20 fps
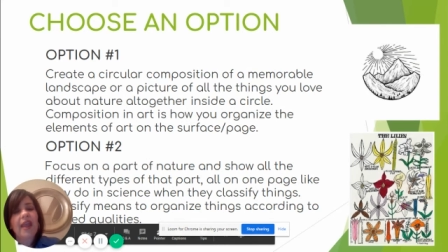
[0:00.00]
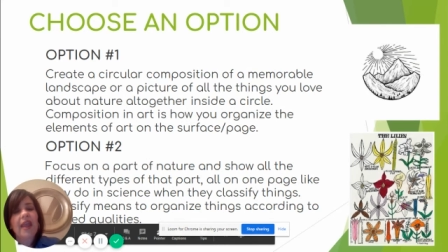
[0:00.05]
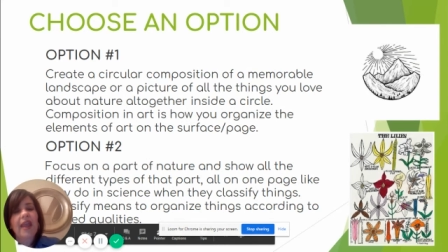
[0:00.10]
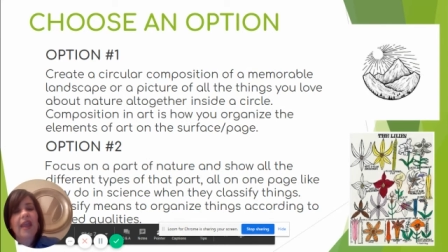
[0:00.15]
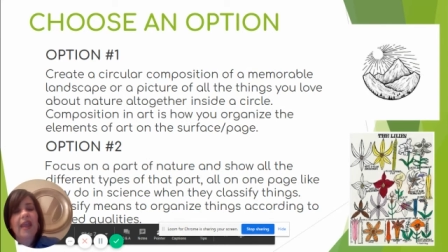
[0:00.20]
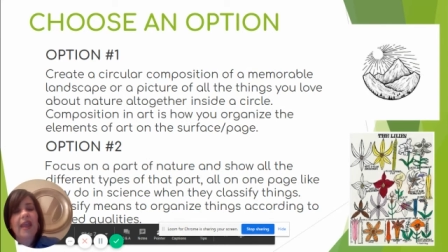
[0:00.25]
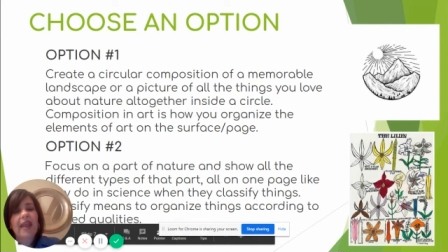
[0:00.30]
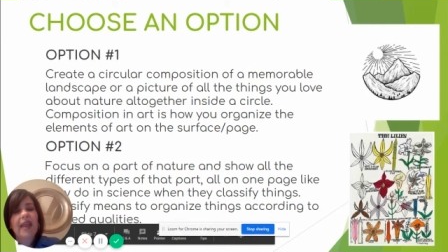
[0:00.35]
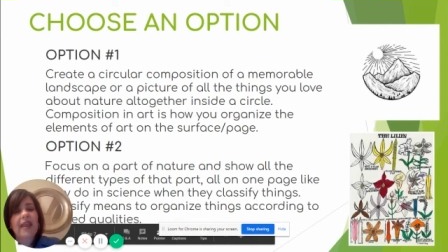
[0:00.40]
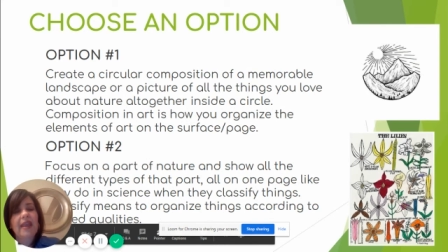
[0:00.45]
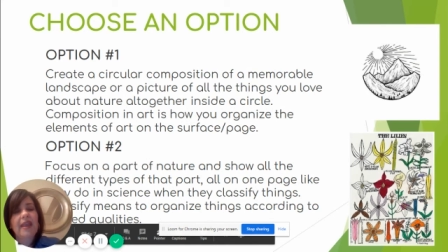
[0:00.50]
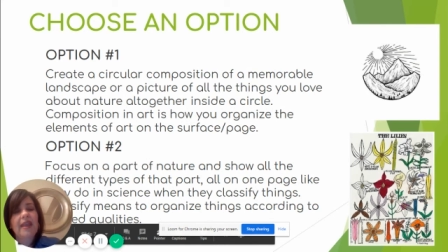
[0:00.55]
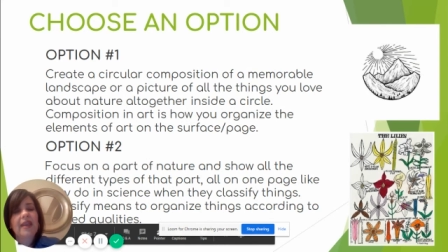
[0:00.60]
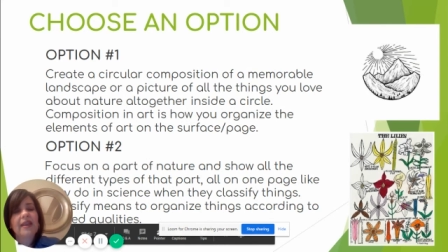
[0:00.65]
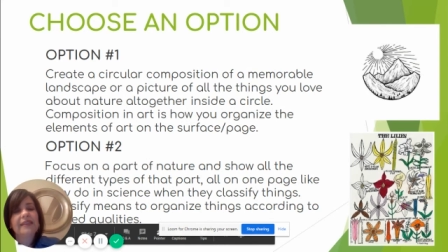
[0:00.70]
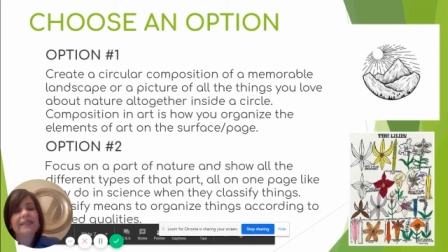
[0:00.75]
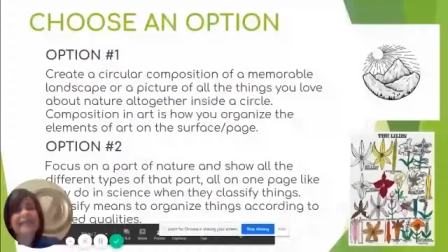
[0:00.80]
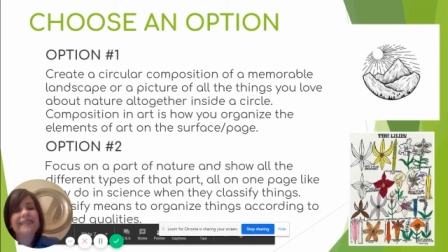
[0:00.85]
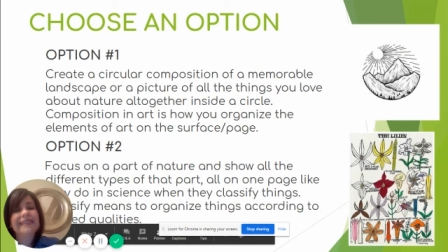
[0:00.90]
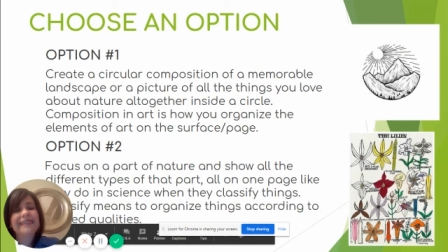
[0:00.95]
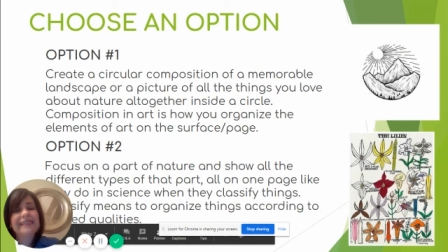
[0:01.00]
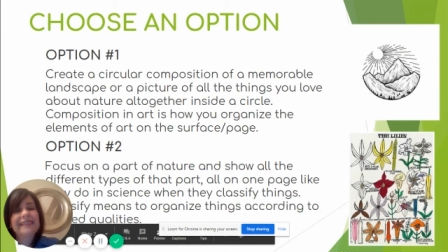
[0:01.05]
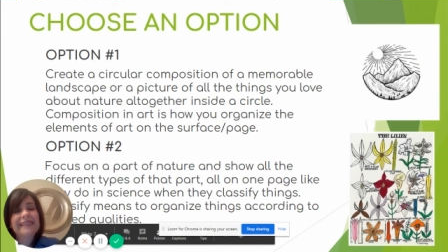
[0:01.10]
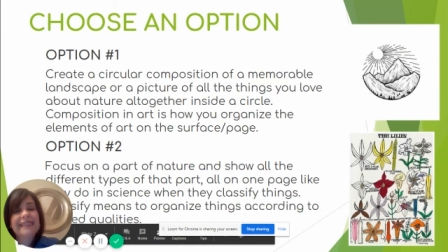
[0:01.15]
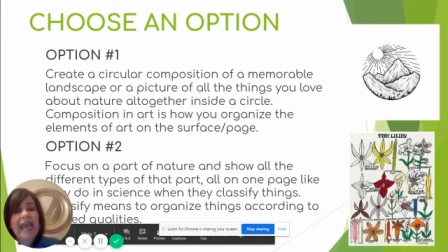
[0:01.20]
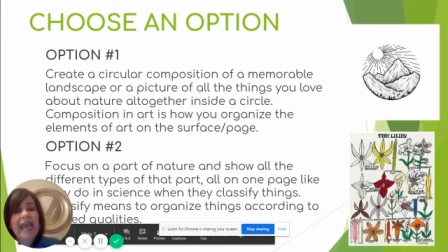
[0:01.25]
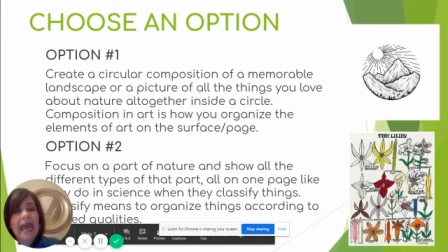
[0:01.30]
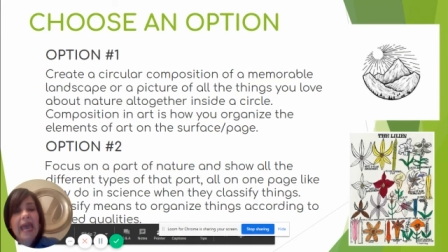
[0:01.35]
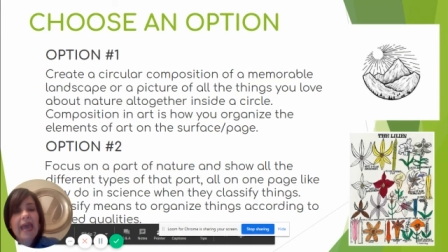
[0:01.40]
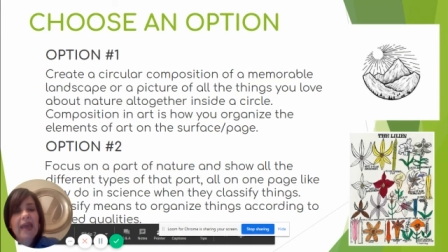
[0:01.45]
a
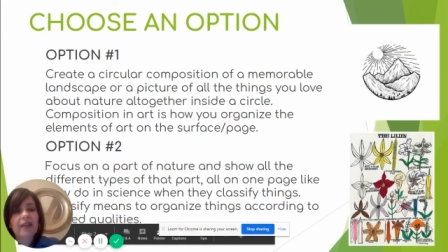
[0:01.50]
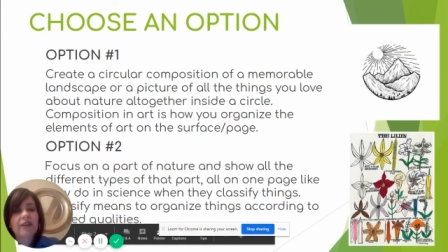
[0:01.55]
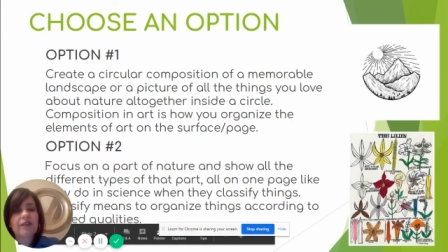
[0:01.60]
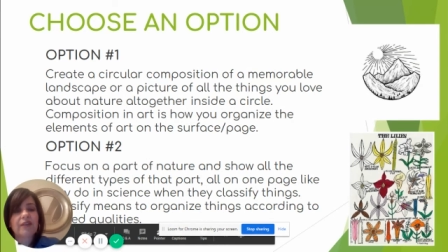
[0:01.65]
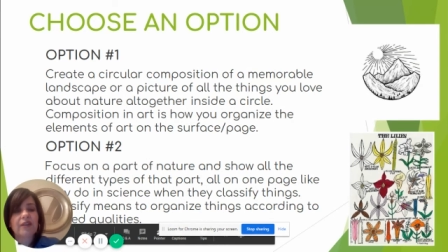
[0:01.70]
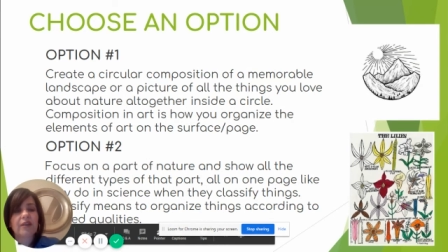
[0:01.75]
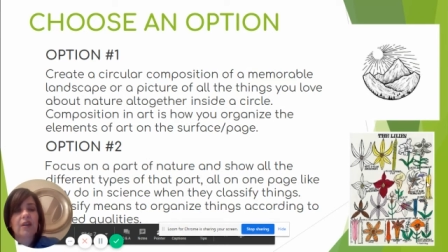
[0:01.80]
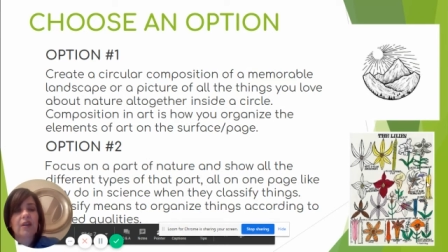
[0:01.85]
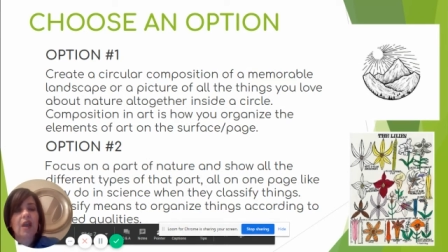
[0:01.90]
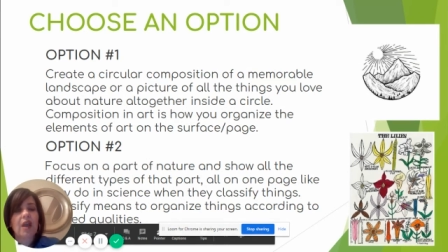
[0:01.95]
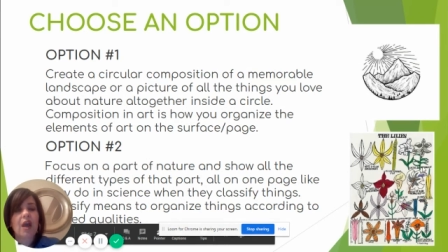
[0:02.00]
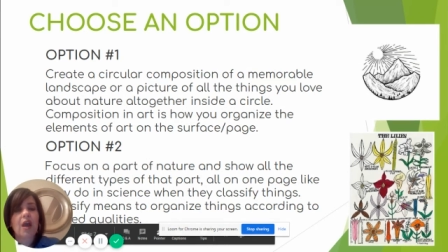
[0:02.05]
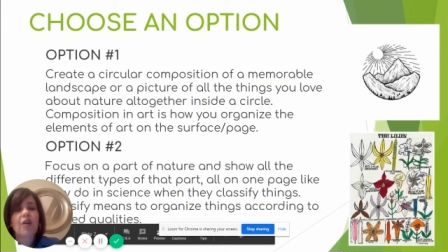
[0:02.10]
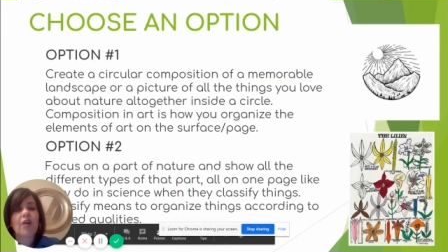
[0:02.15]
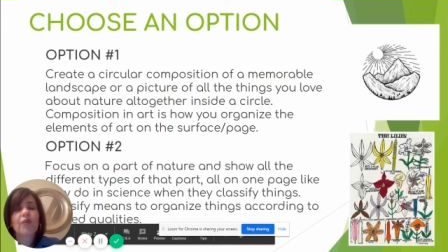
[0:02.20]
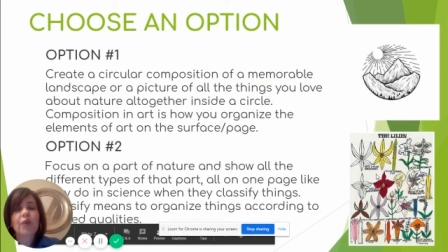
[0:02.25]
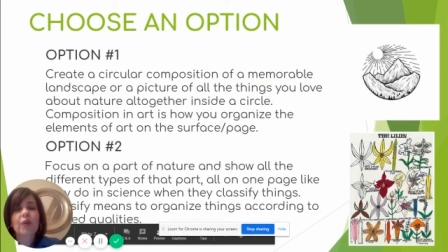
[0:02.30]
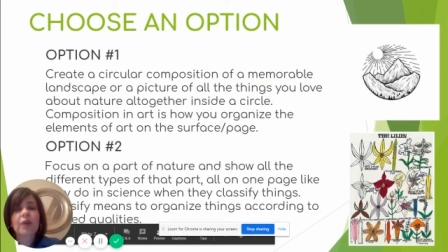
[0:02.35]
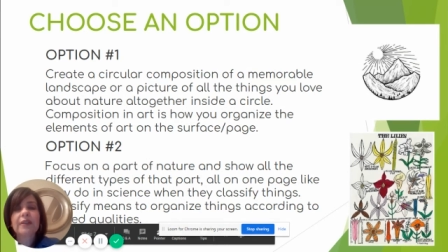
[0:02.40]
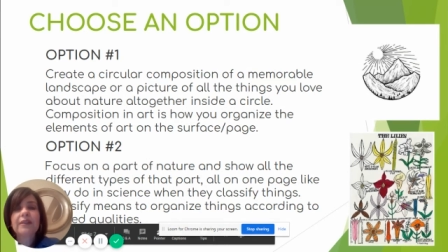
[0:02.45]
set of